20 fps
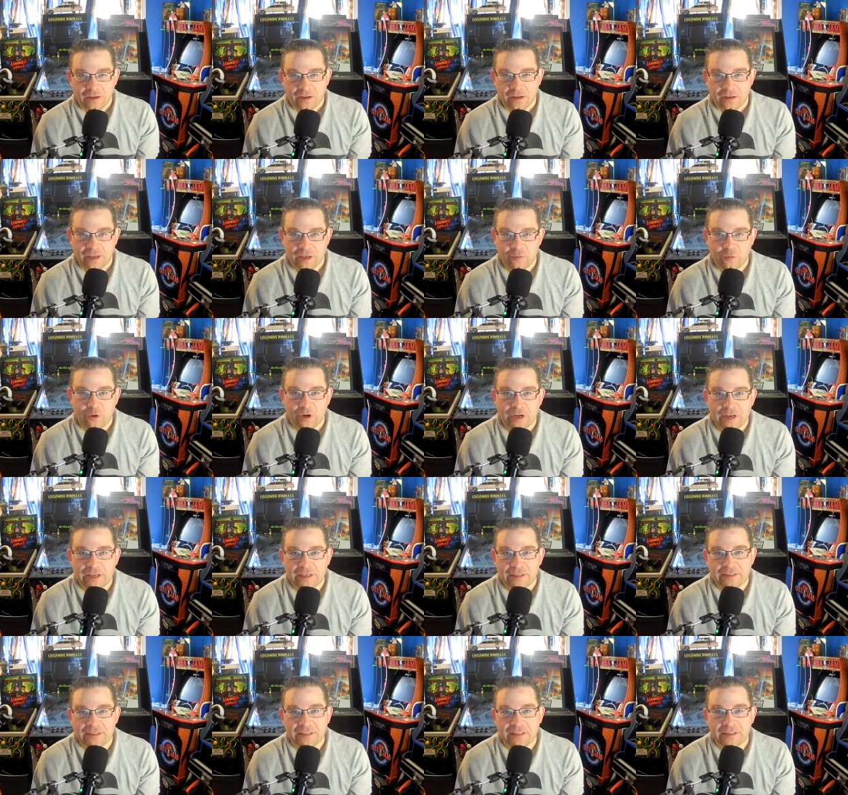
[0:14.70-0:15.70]
And what it
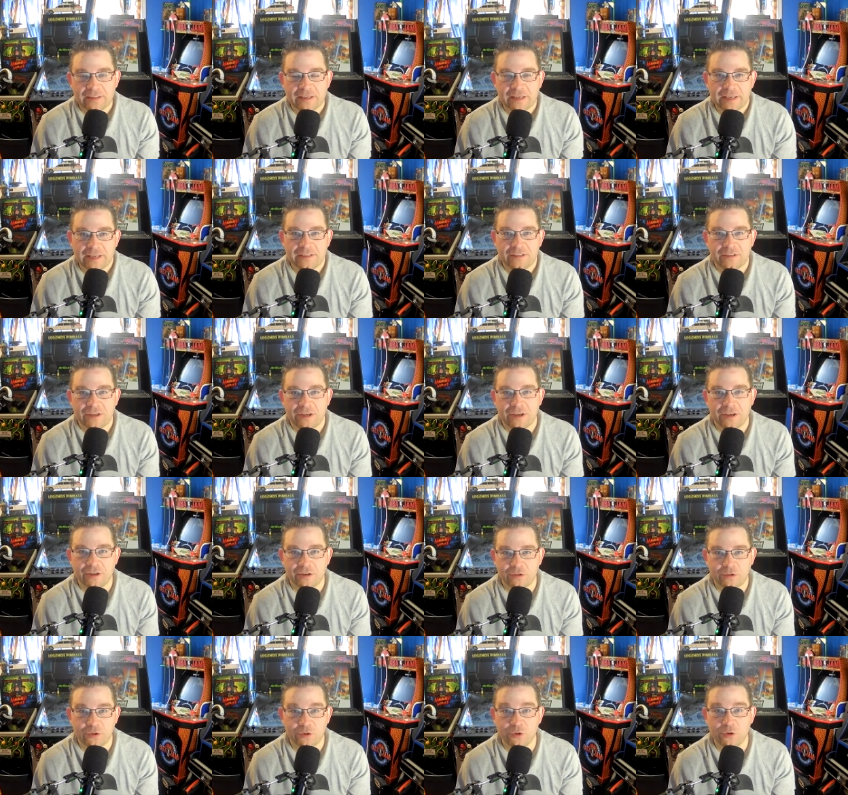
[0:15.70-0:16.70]
is is it's
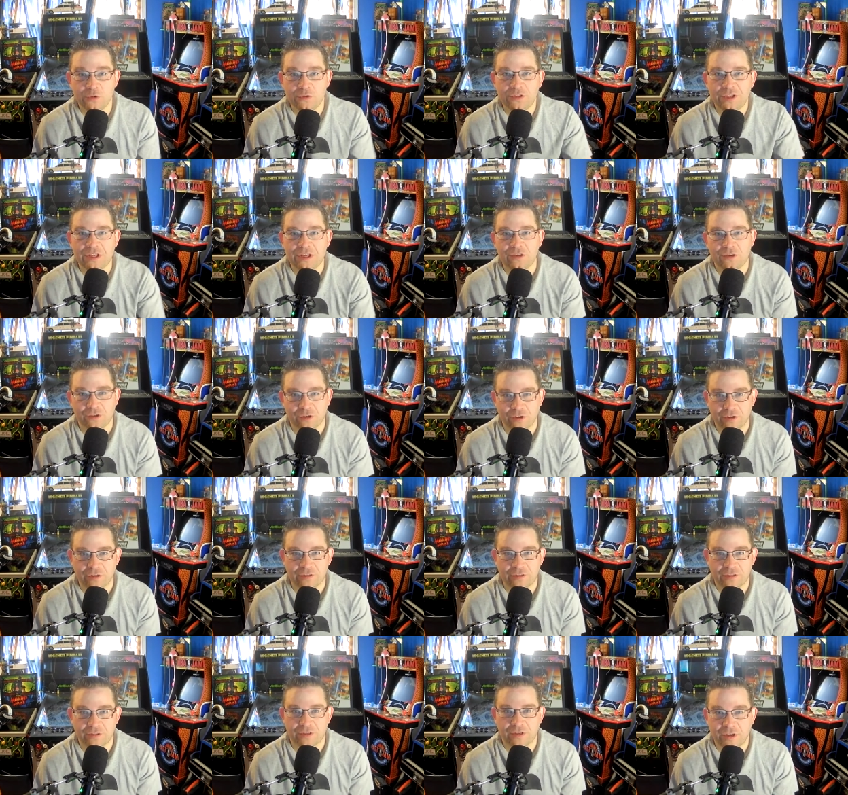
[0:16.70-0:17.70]
two
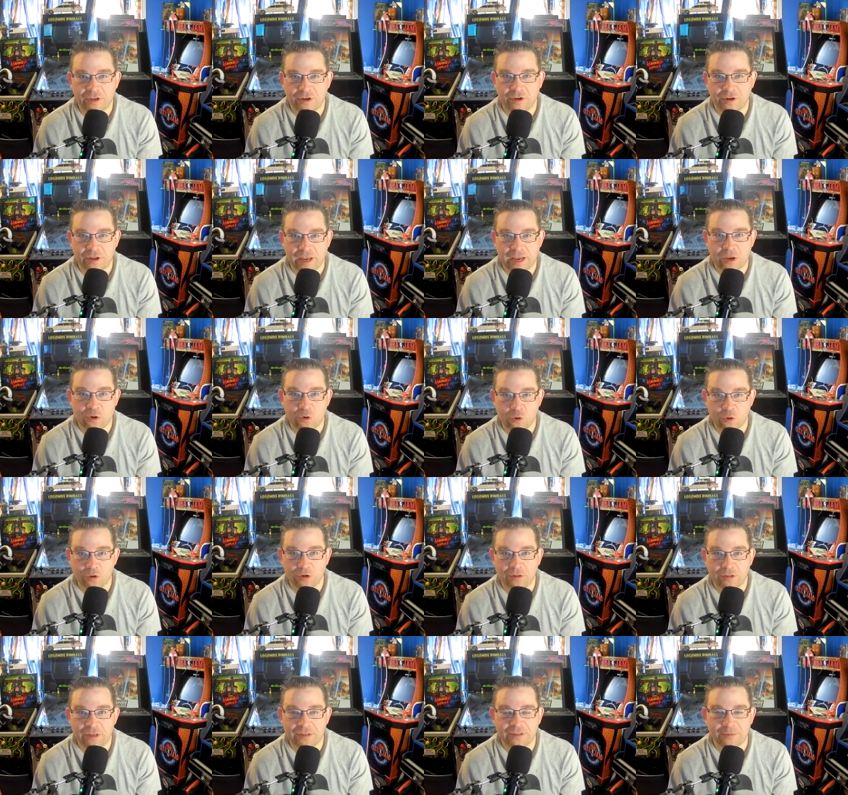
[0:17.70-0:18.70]
T-shirts on a
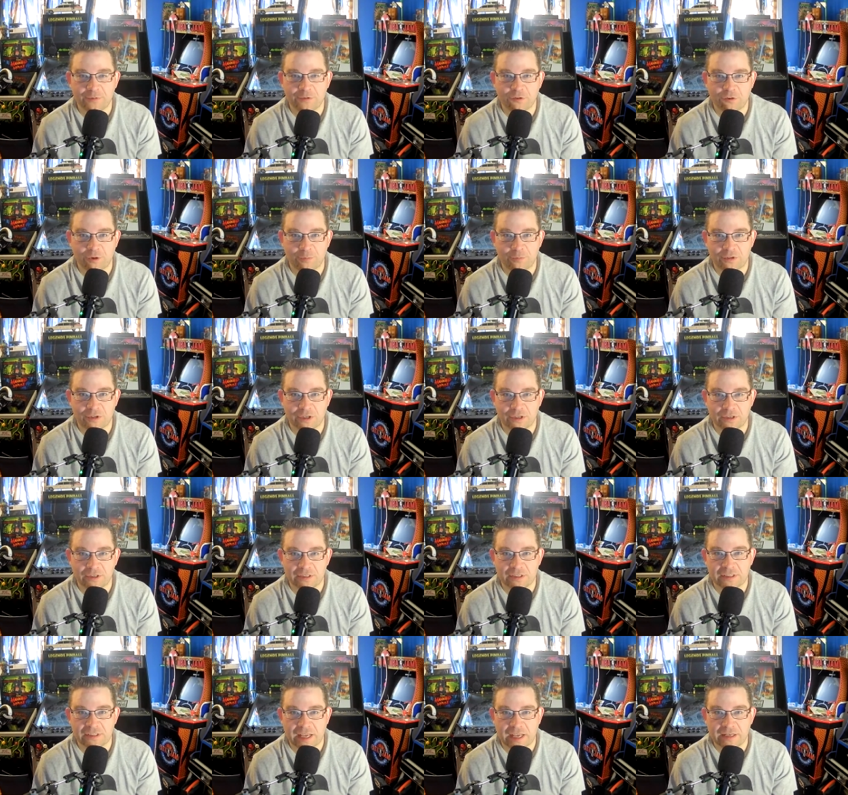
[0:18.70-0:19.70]
quarterly subscription
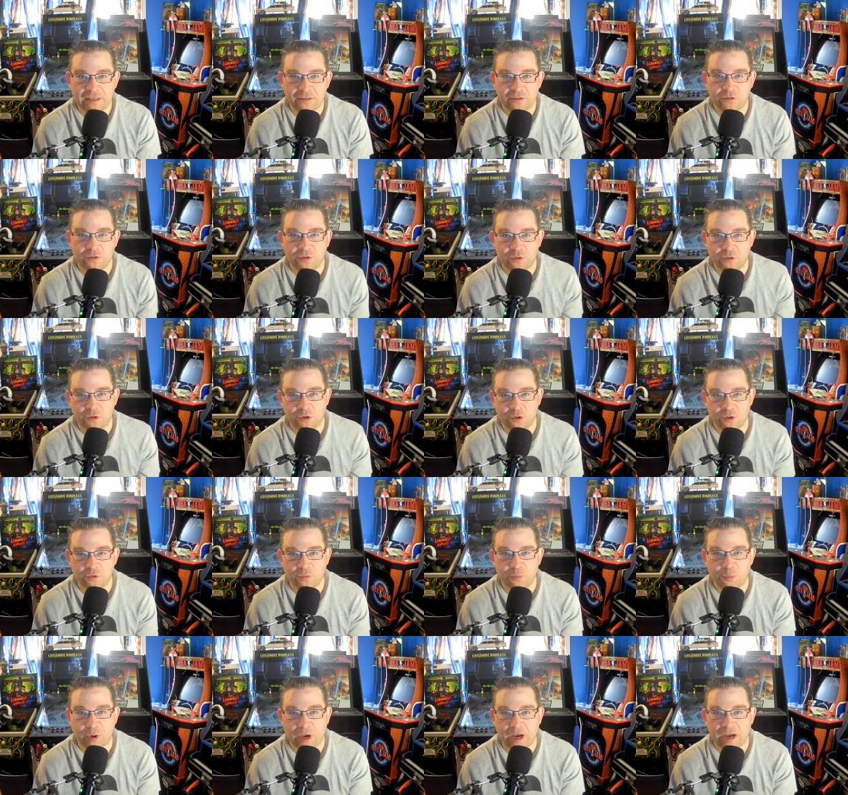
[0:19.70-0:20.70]
sent to
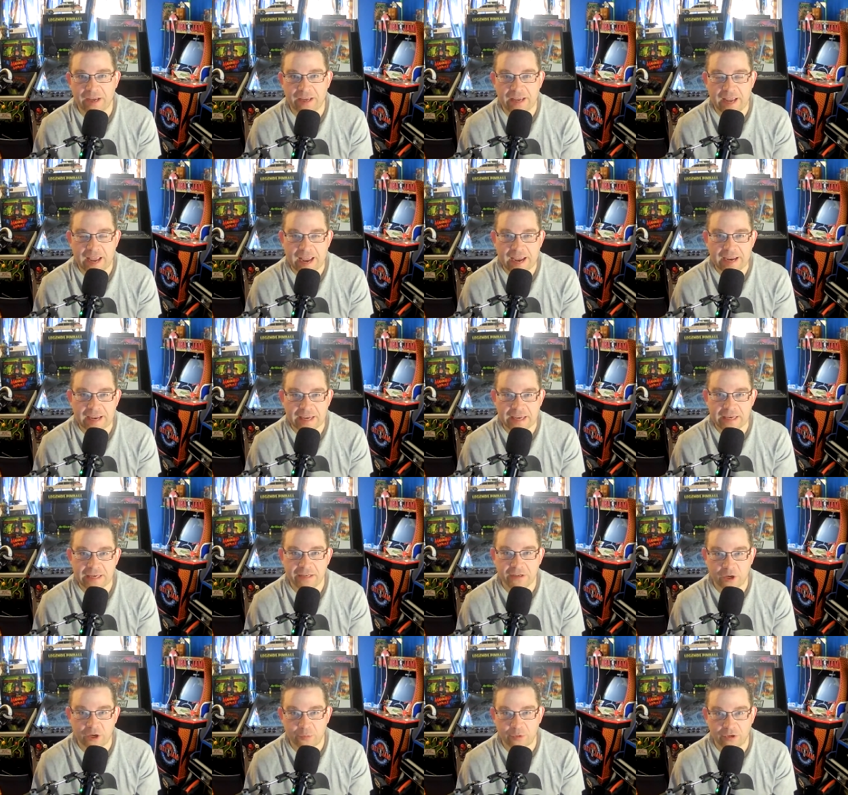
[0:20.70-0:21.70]
you by
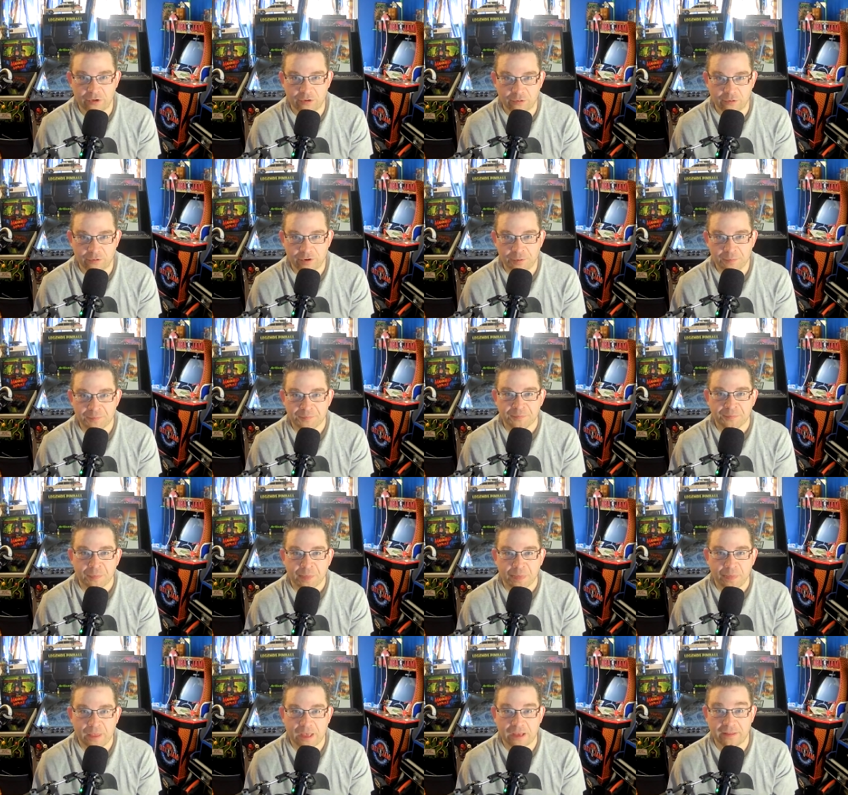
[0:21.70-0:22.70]
AEW.
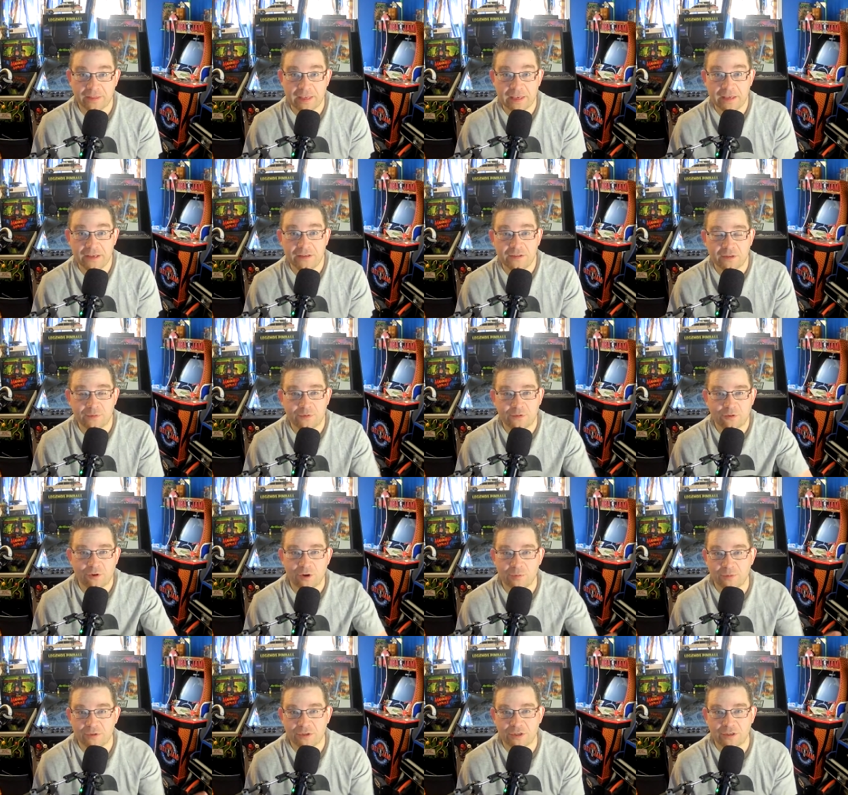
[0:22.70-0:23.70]
Now these
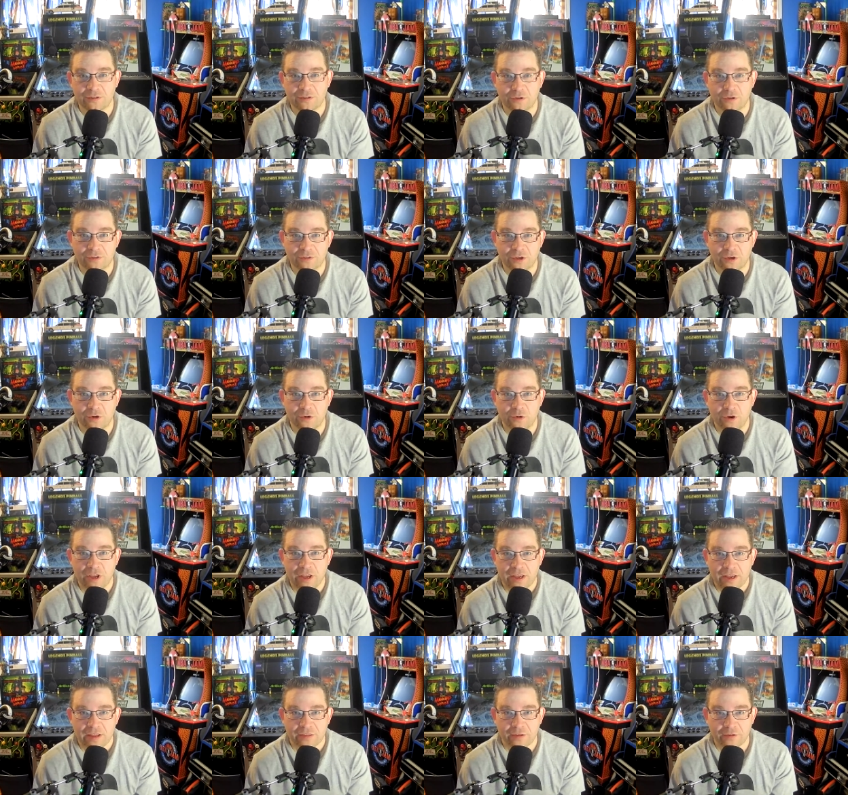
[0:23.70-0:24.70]
subscriptions also,
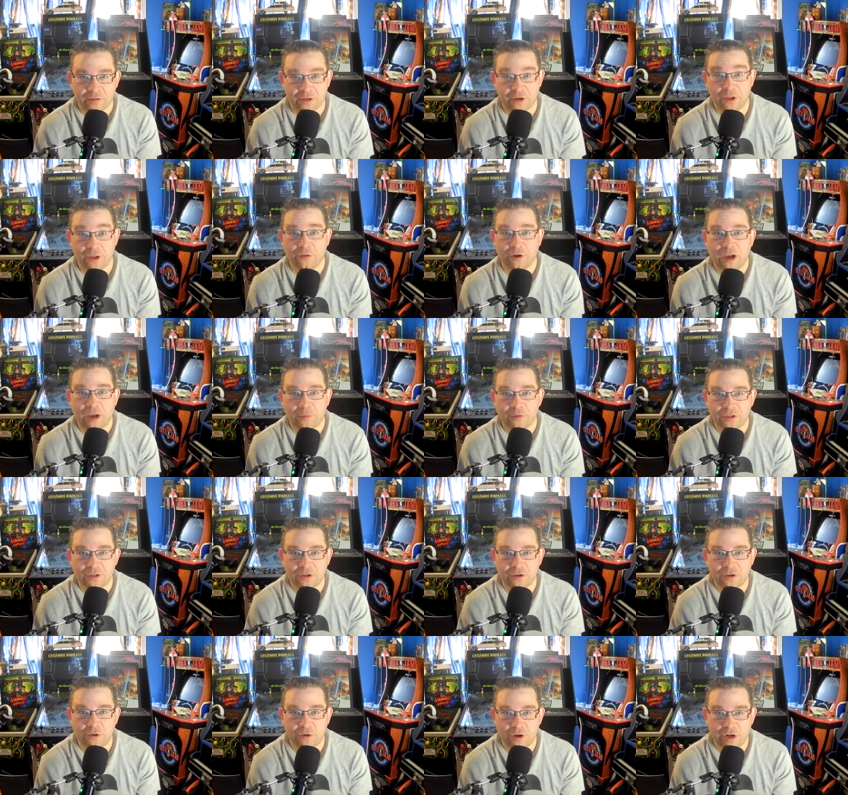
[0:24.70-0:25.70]
there's another
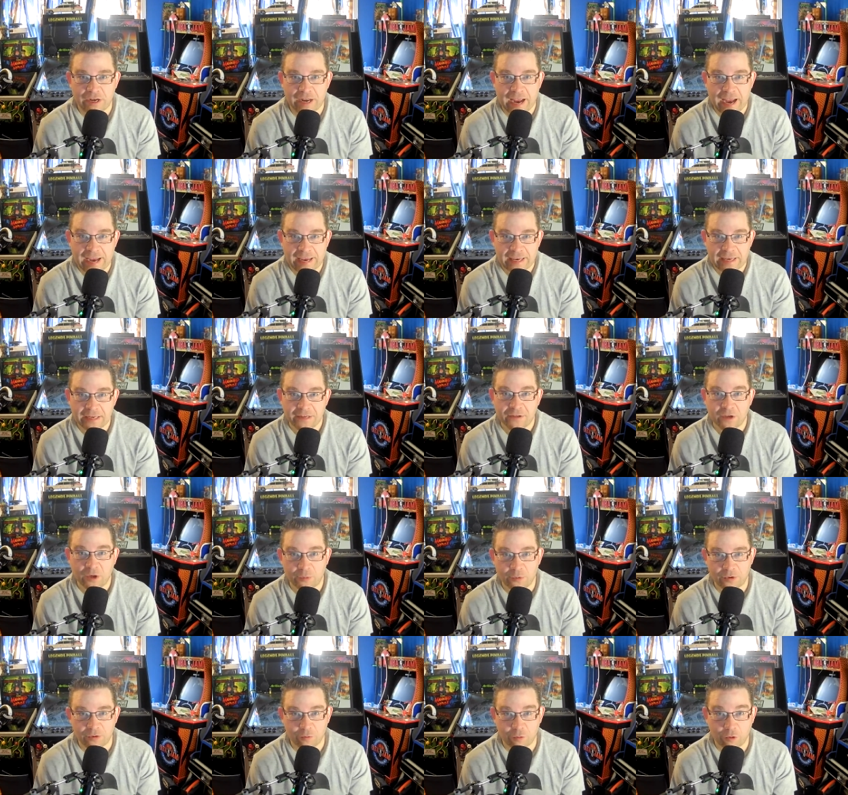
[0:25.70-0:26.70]
option called an
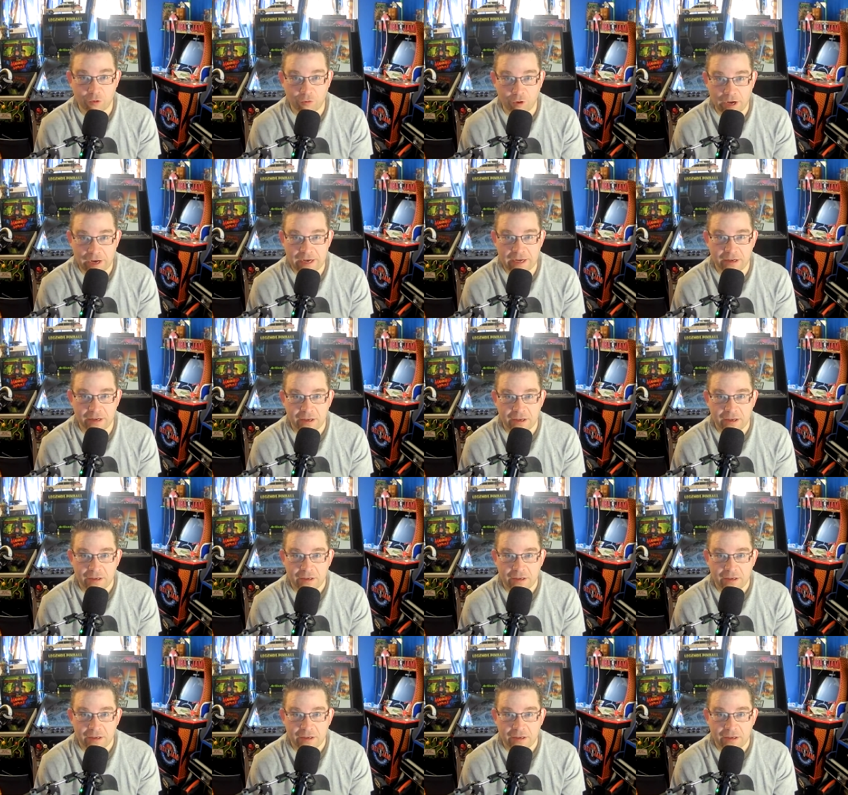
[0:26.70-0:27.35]
AEW crate.